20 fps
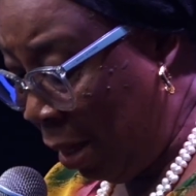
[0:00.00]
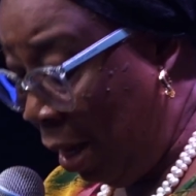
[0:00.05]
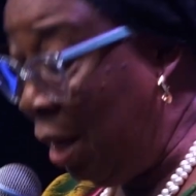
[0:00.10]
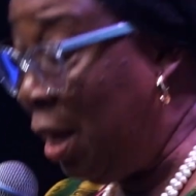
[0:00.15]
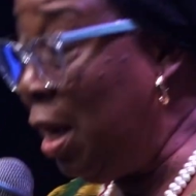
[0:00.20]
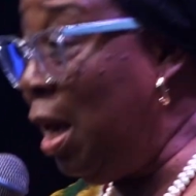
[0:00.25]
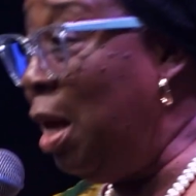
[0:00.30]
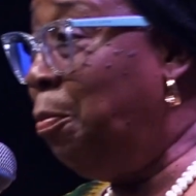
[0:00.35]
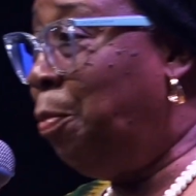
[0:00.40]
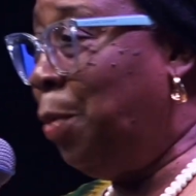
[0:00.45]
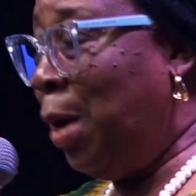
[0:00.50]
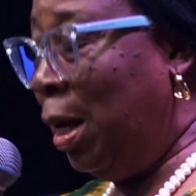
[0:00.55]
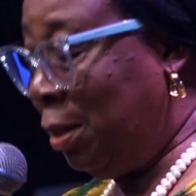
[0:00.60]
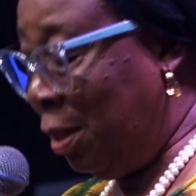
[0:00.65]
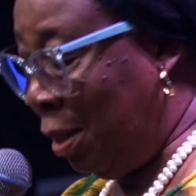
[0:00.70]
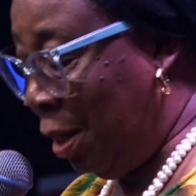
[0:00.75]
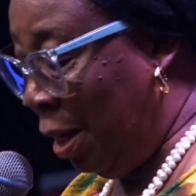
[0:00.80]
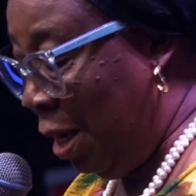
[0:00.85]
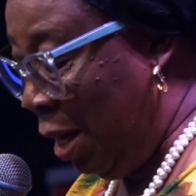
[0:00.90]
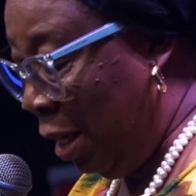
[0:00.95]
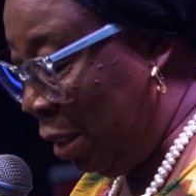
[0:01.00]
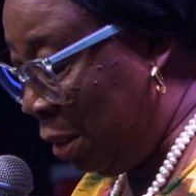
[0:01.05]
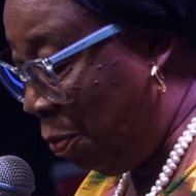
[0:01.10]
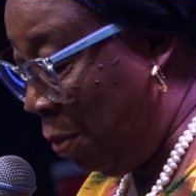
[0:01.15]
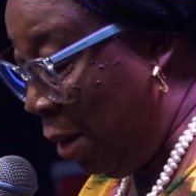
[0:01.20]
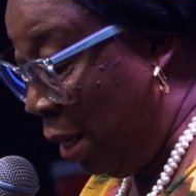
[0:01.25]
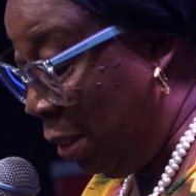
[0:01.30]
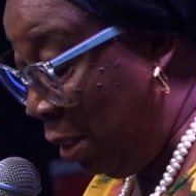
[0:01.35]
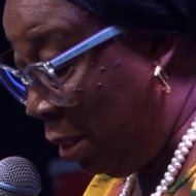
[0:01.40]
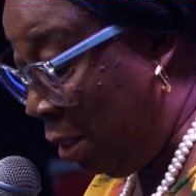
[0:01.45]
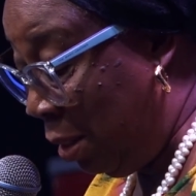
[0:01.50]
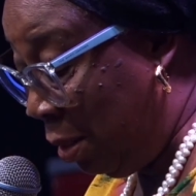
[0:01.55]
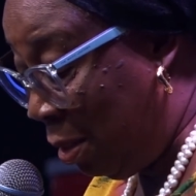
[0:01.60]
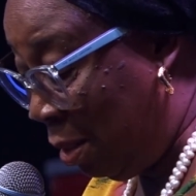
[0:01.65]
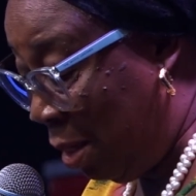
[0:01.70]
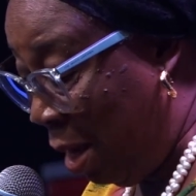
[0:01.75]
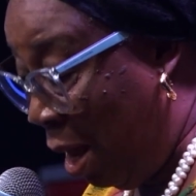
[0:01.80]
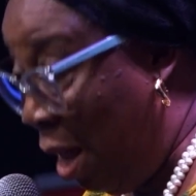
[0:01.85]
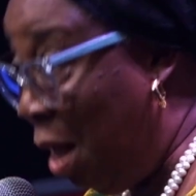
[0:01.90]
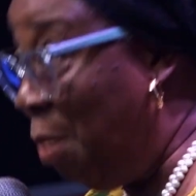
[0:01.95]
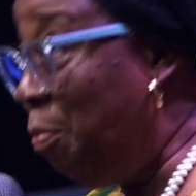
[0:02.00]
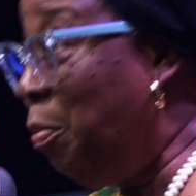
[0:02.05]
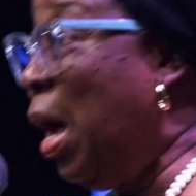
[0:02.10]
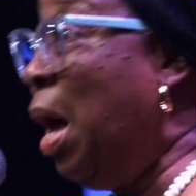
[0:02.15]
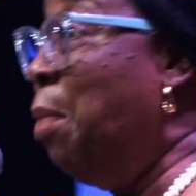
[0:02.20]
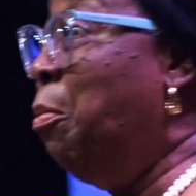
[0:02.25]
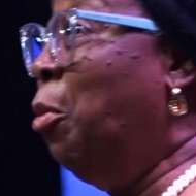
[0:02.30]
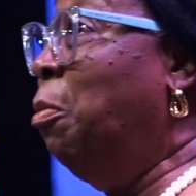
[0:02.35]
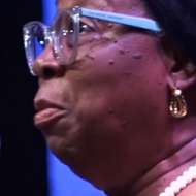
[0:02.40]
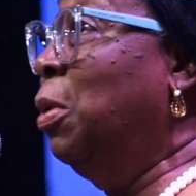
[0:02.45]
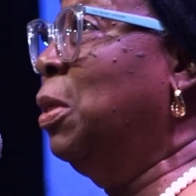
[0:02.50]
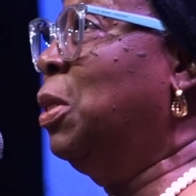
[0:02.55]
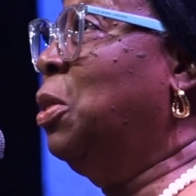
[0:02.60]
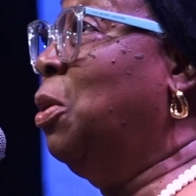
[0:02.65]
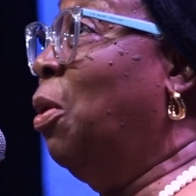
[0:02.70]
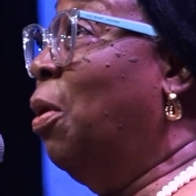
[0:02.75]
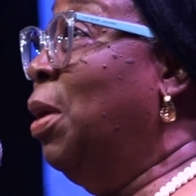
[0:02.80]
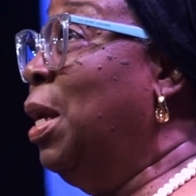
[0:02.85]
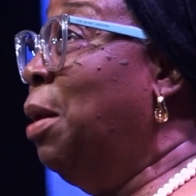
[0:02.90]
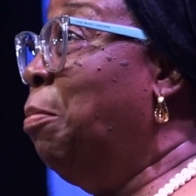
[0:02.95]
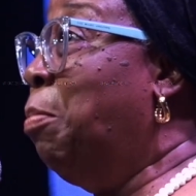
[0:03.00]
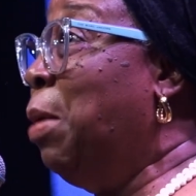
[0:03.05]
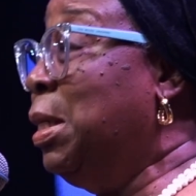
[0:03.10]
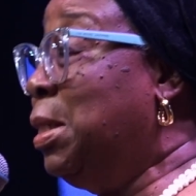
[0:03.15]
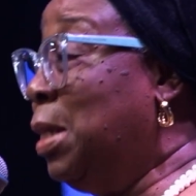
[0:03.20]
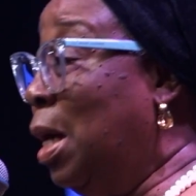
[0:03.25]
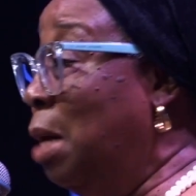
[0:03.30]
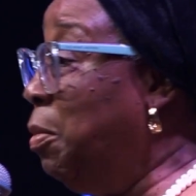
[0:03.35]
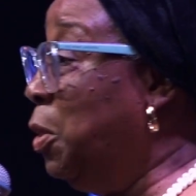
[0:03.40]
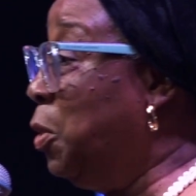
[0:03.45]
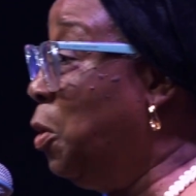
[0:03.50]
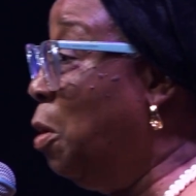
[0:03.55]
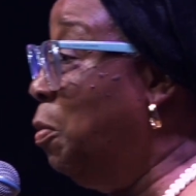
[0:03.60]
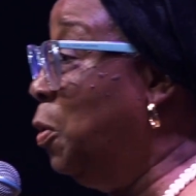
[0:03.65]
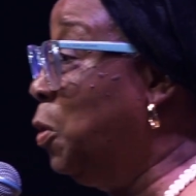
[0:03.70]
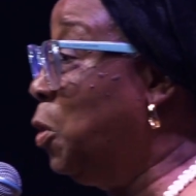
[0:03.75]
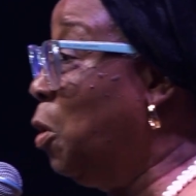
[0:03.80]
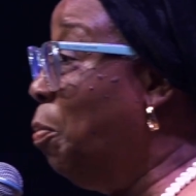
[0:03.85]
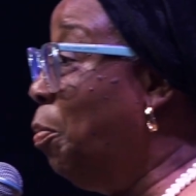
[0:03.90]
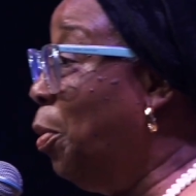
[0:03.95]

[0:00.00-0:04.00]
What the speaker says: Gain practical experience. This is, I'm almost done. My time is almost up.